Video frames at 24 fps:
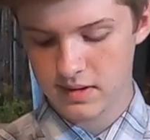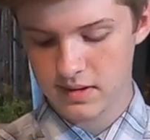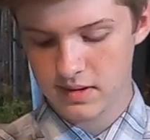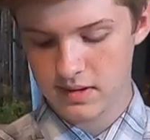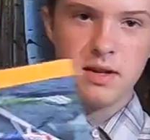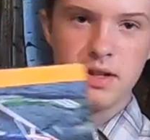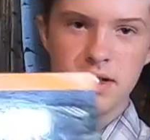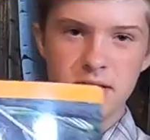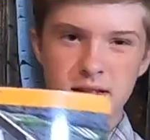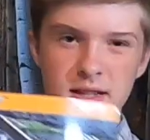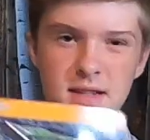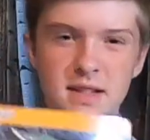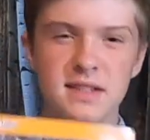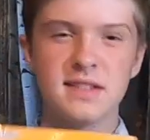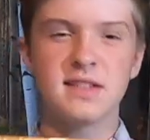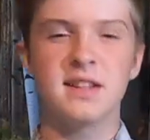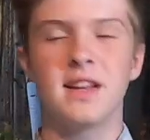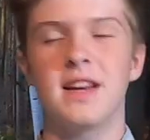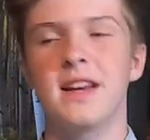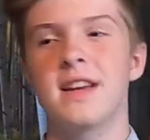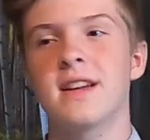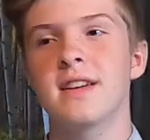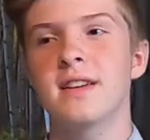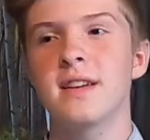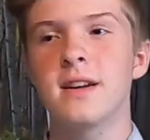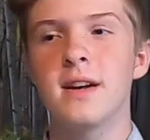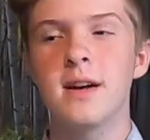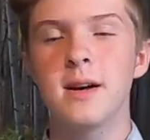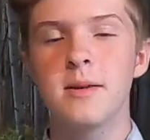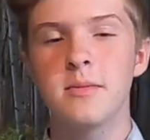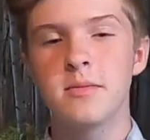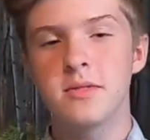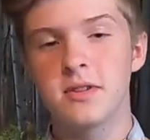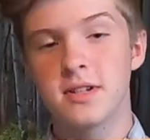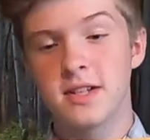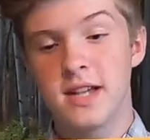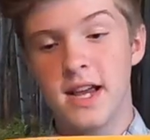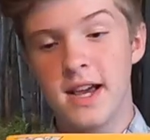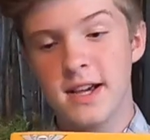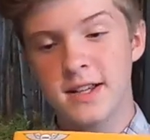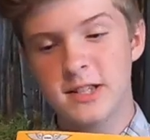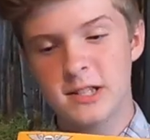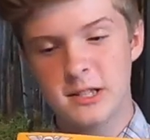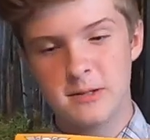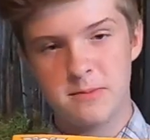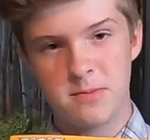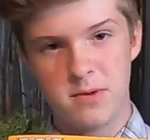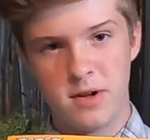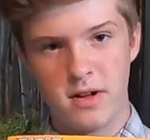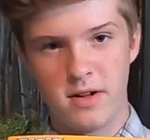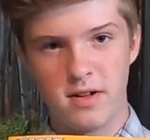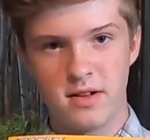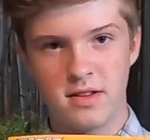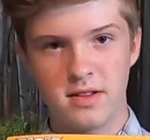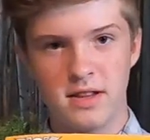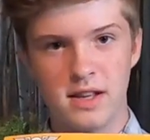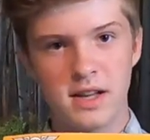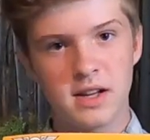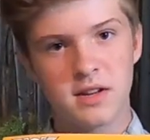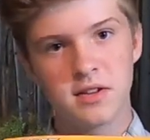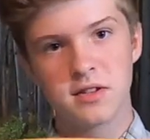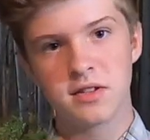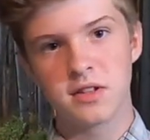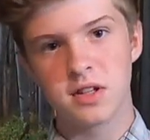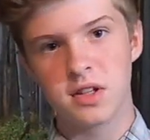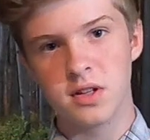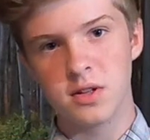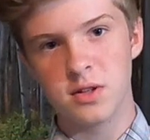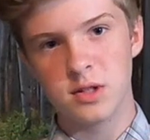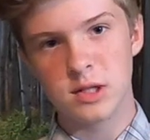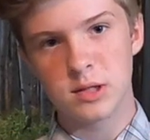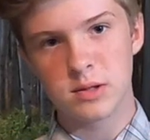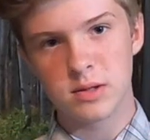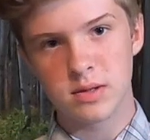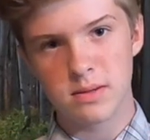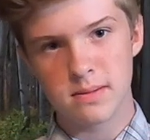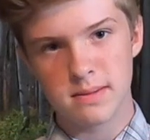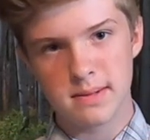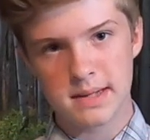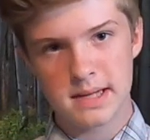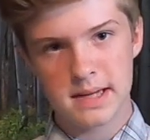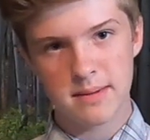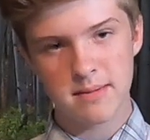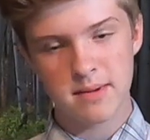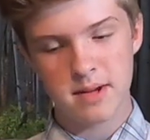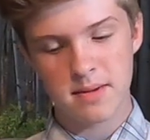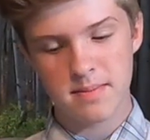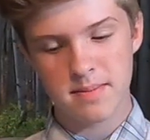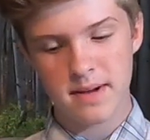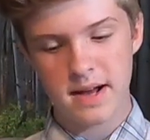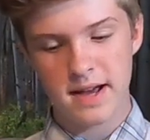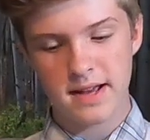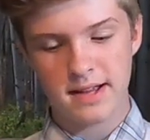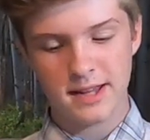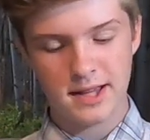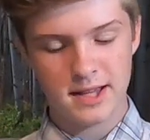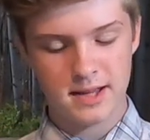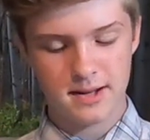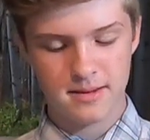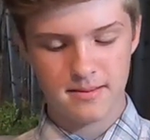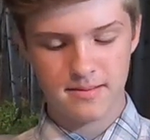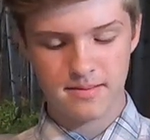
This is like um, your textbook that you'll use when you're becoming a pilot.